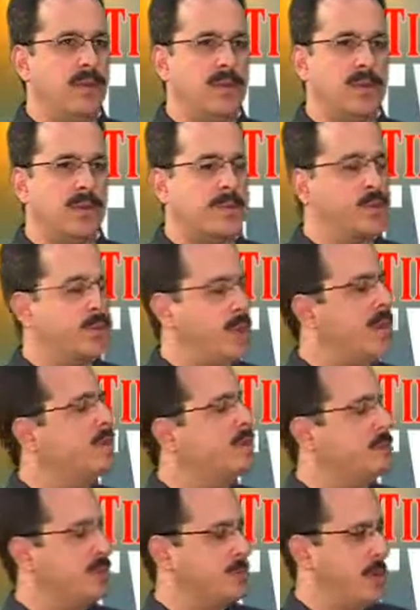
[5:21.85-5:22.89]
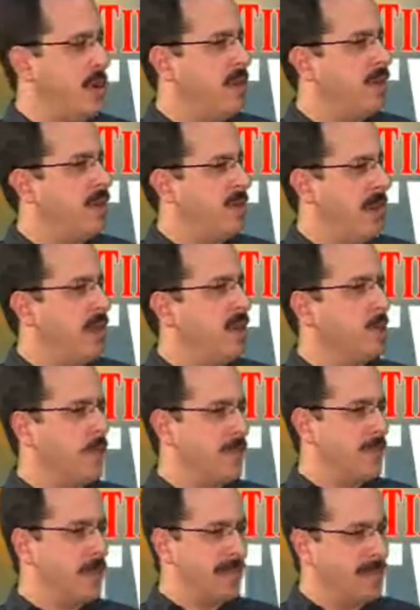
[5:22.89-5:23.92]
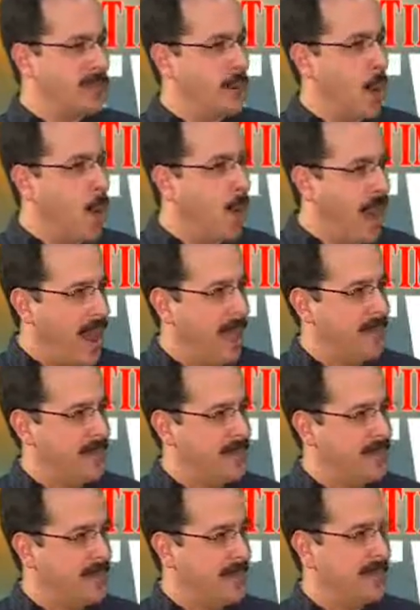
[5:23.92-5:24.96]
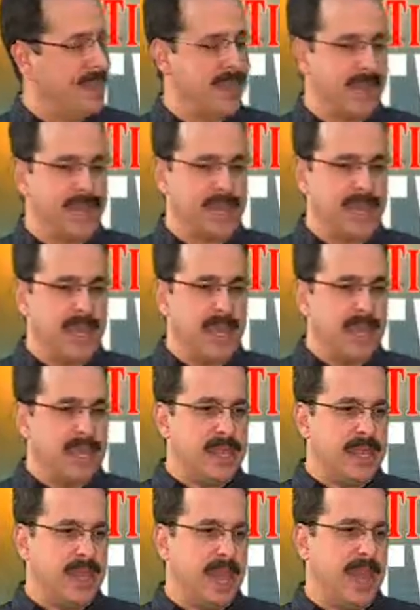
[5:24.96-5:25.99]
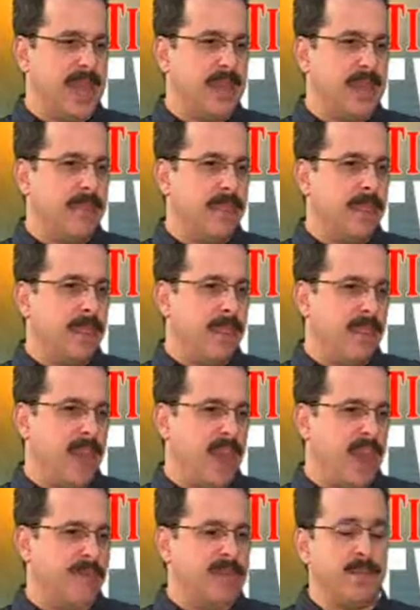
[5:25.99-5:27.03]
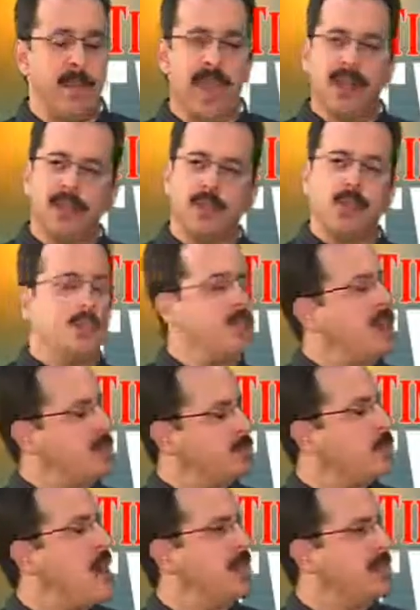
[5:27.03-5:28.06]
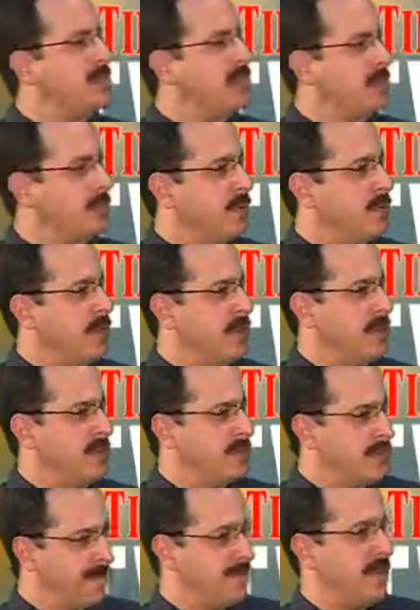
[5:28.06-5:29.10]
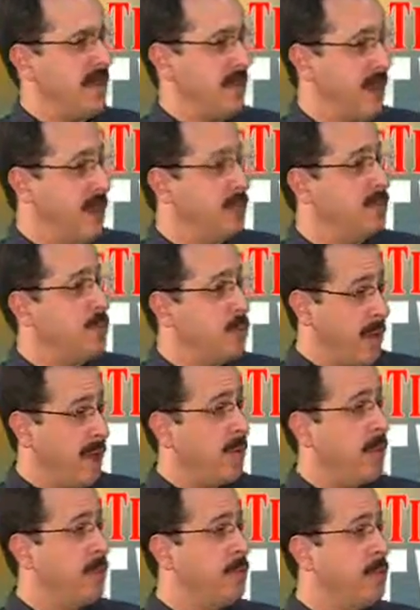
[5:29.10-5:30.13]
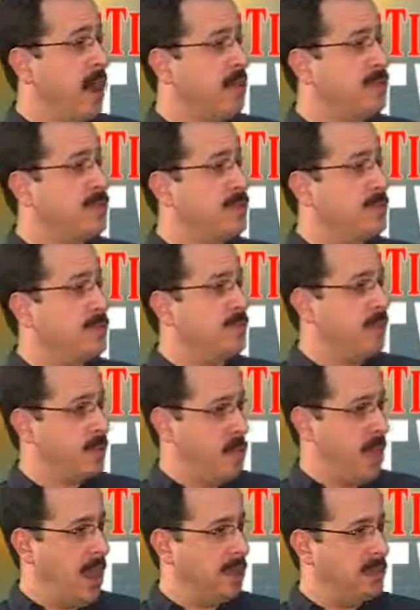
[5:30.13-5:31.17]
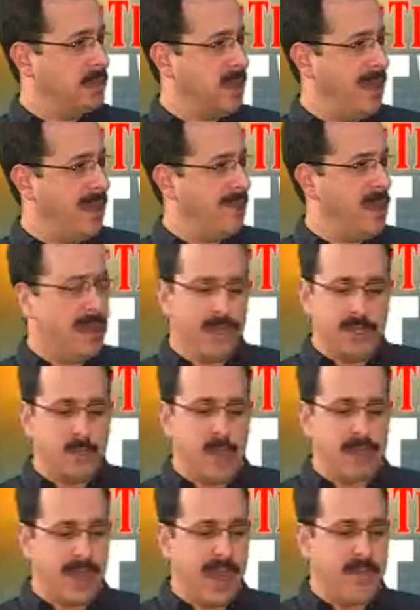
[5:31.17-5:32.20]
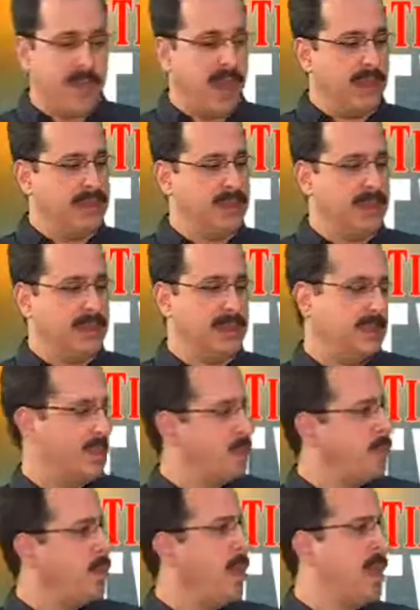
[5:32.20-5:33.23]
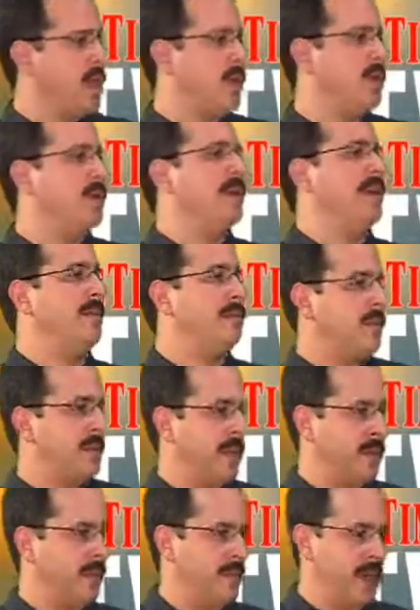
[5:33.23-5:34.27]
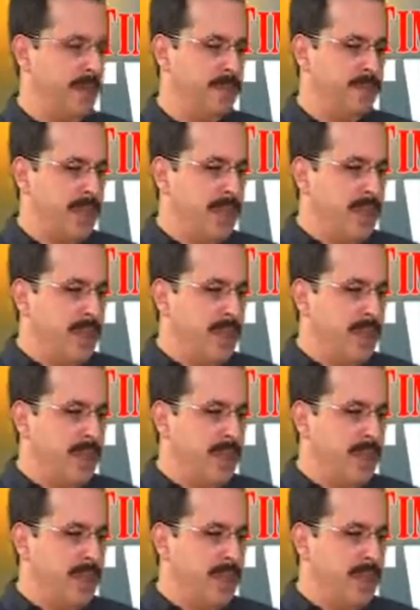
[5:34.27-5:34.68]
sort of treasure trove of algorithmic know-how and techniques that have demanded too much processing performance to fit on programmable processors for a long time. So what that meant is the only way you could implement them